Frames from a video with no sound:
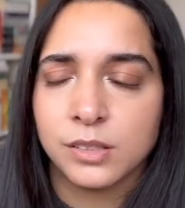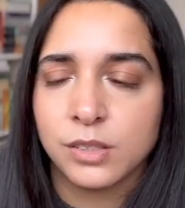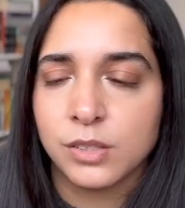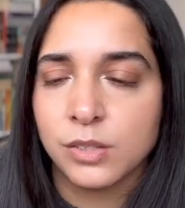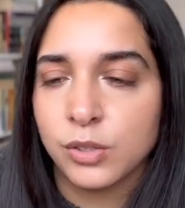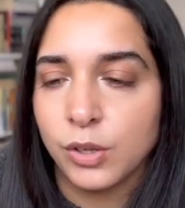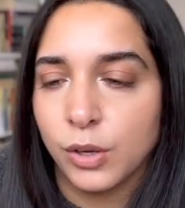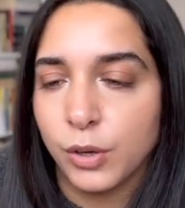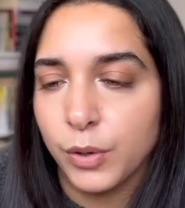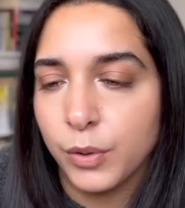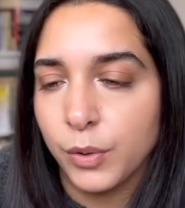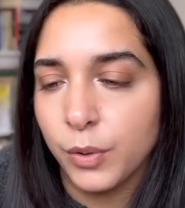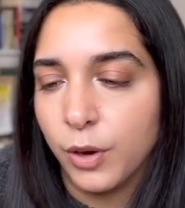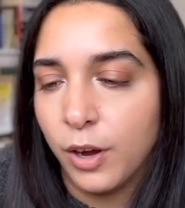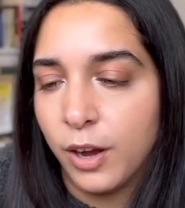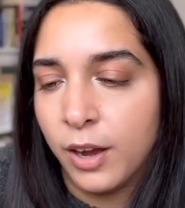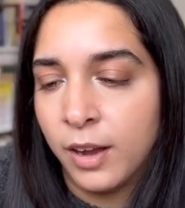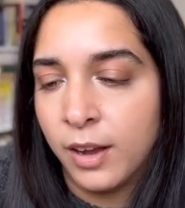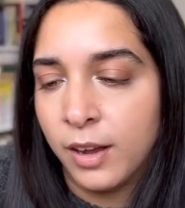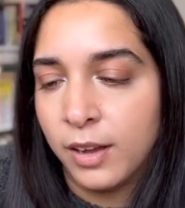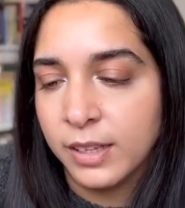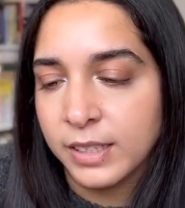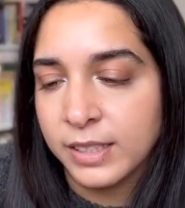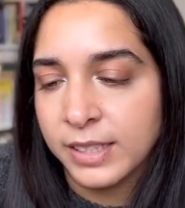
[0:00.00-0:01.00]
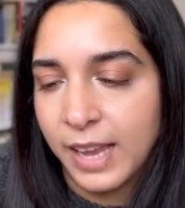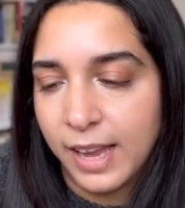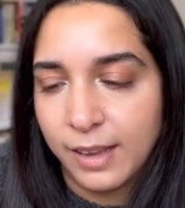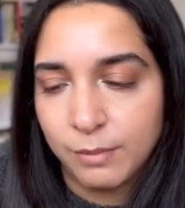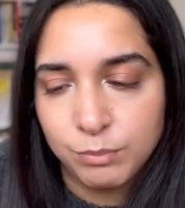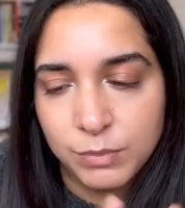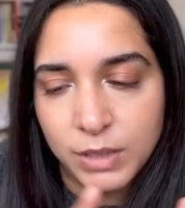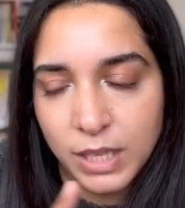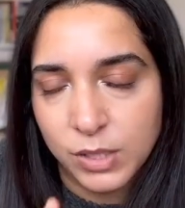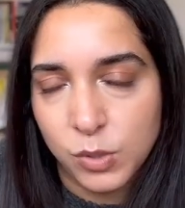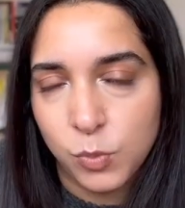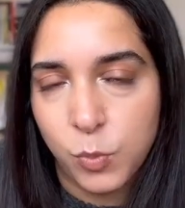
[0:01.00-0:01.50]
So yeah,
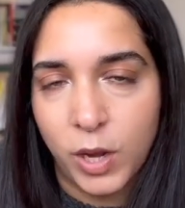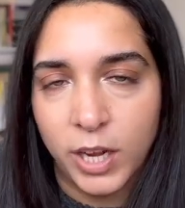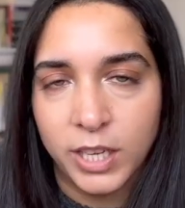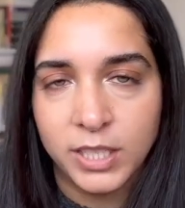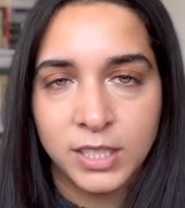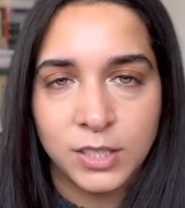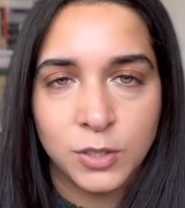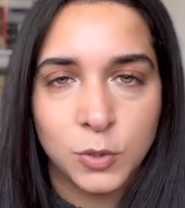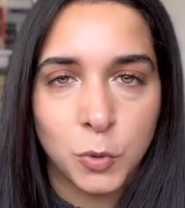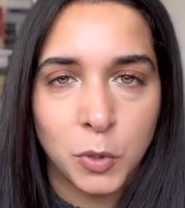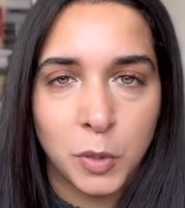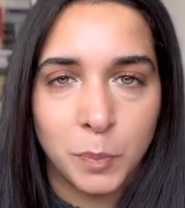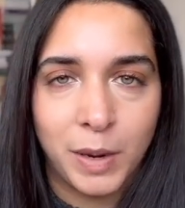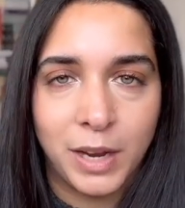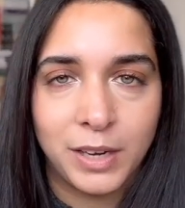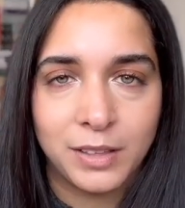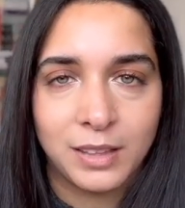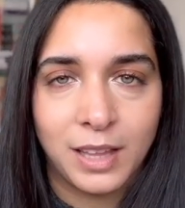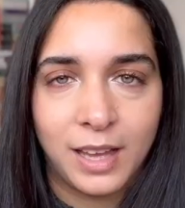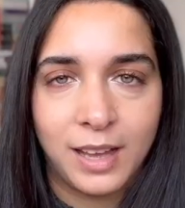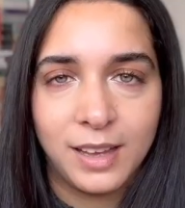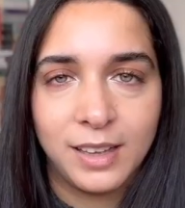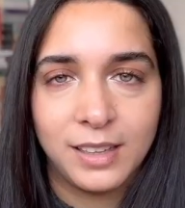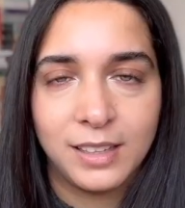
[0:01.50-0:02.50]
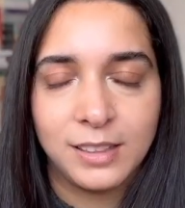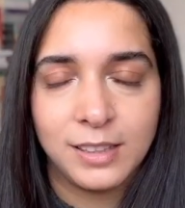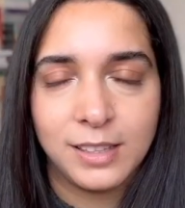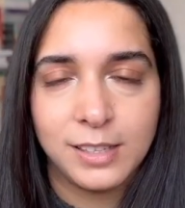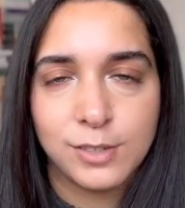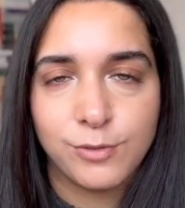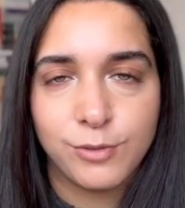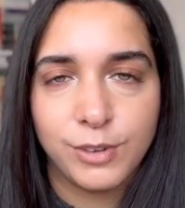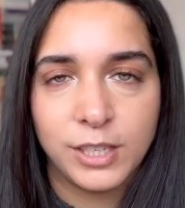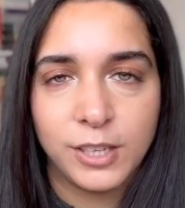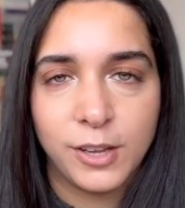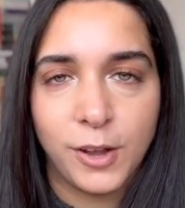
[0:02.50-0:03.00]
that's why I didn't talk about that in this
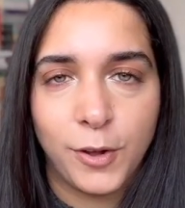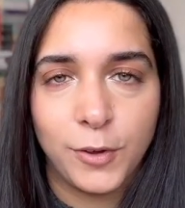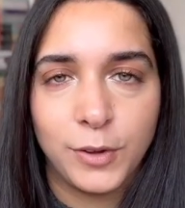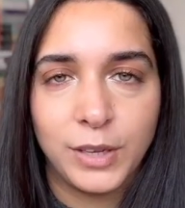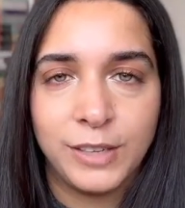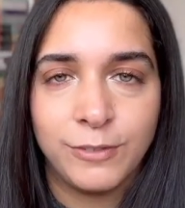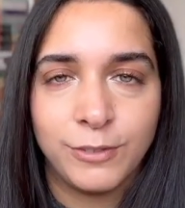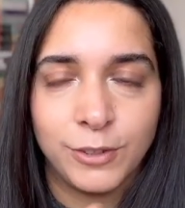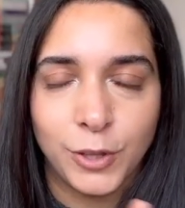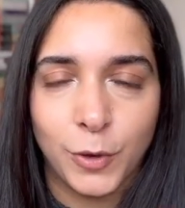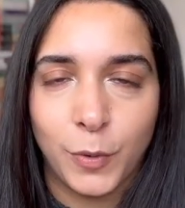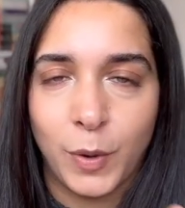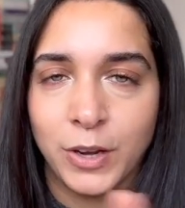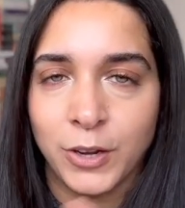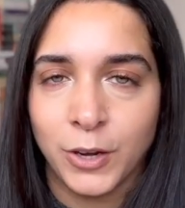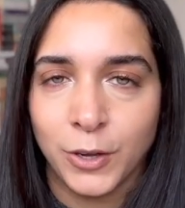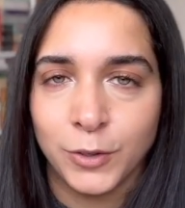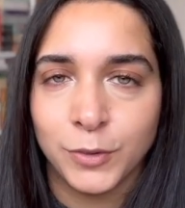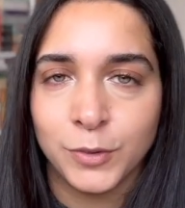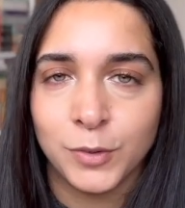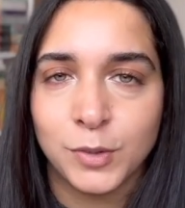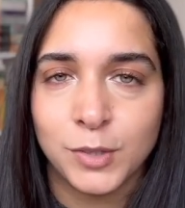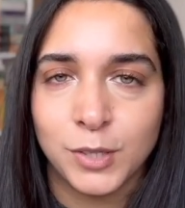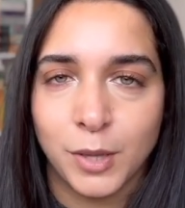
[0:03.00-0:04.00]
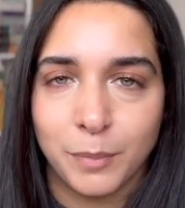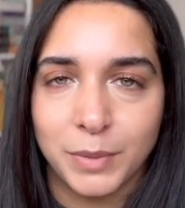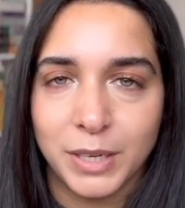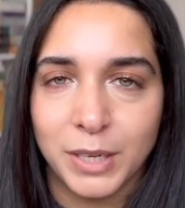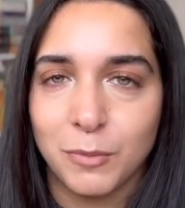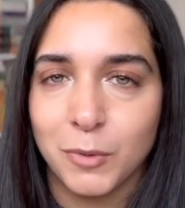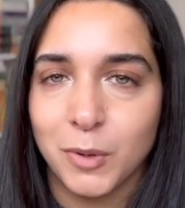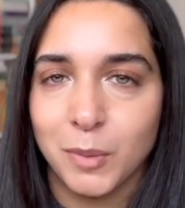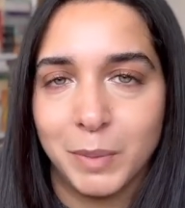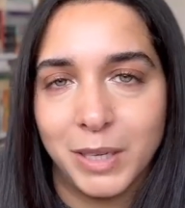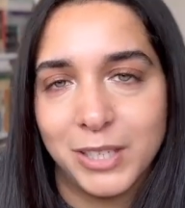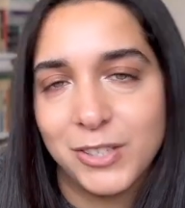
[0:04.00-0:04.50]
video, even though I know somebody
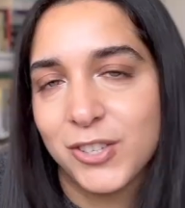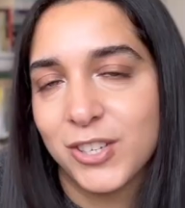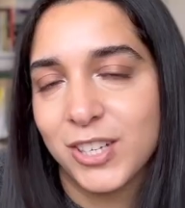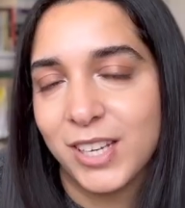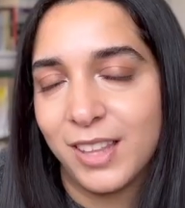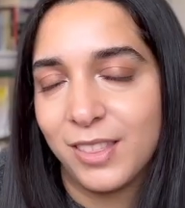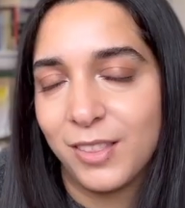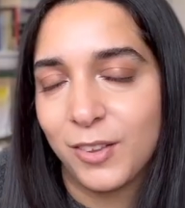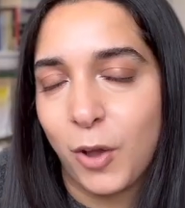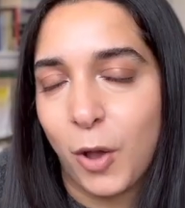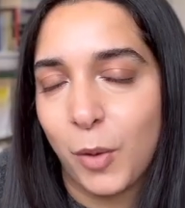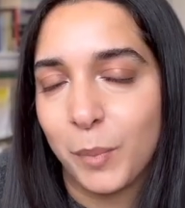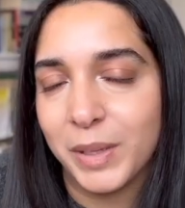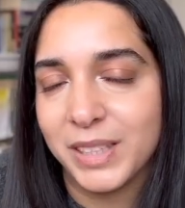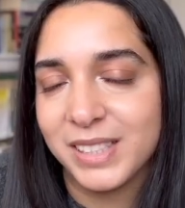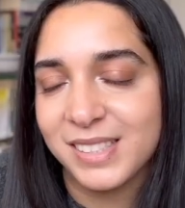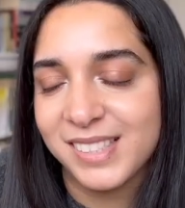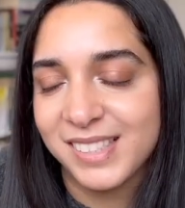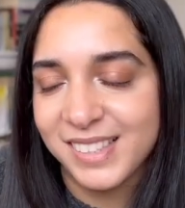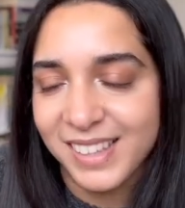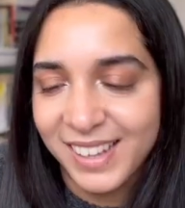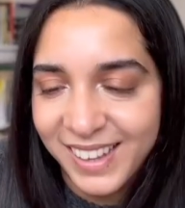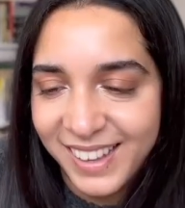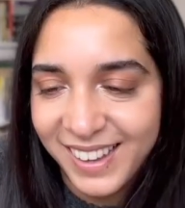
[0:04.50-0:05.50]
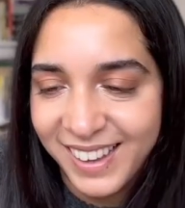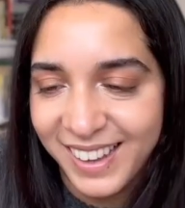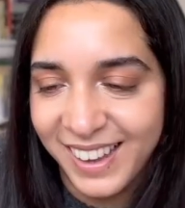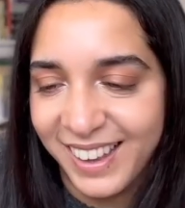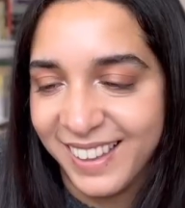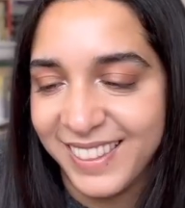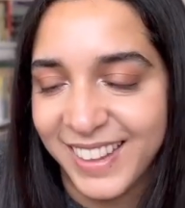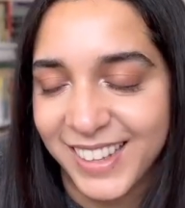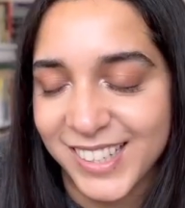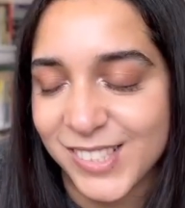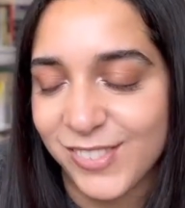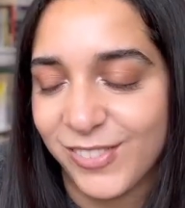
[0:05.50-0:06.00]
will mention it in the comments and
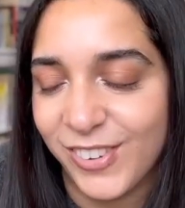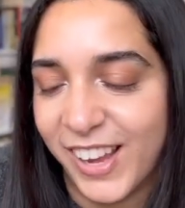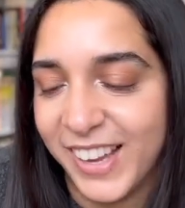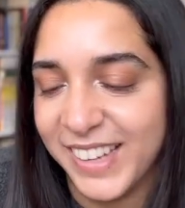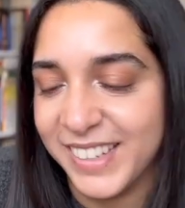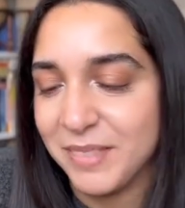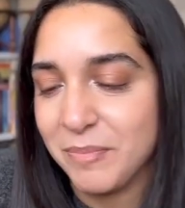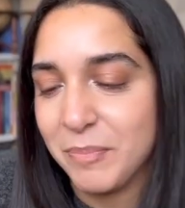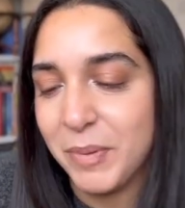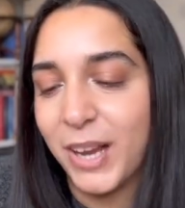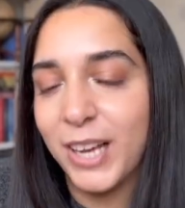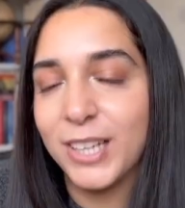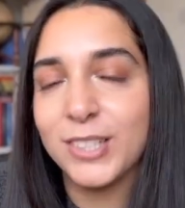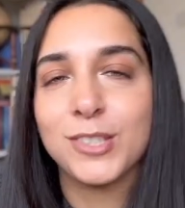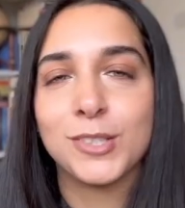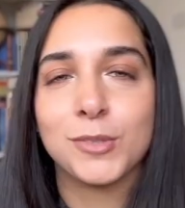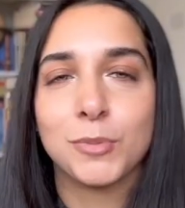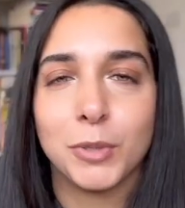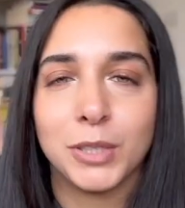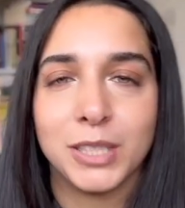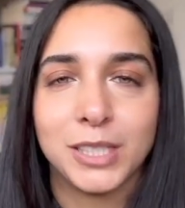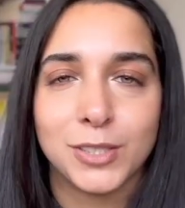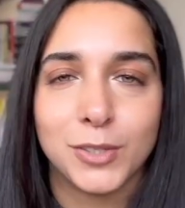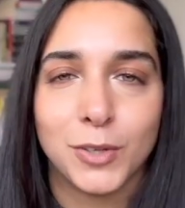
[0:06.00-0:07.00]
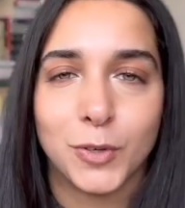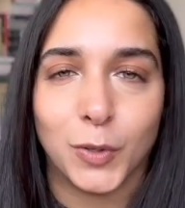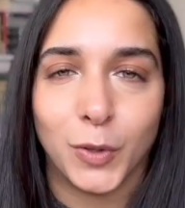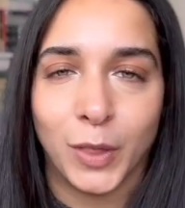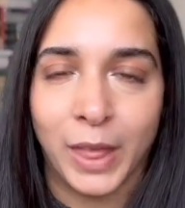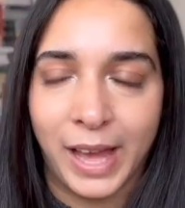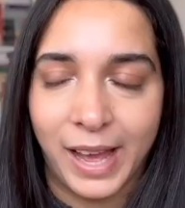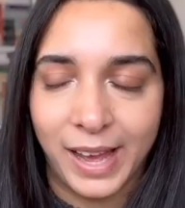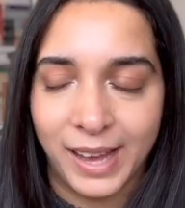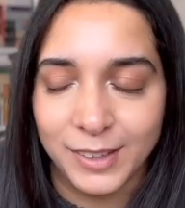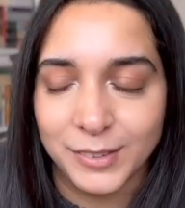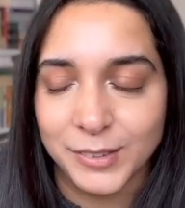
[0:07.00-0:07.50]
that's fine, but I just wanted to call that
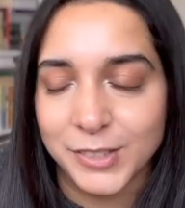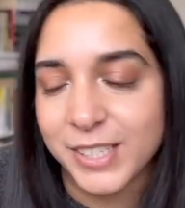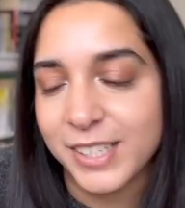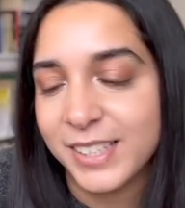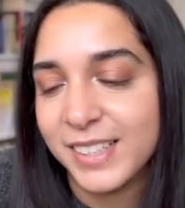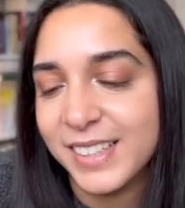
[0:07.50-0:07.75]
out.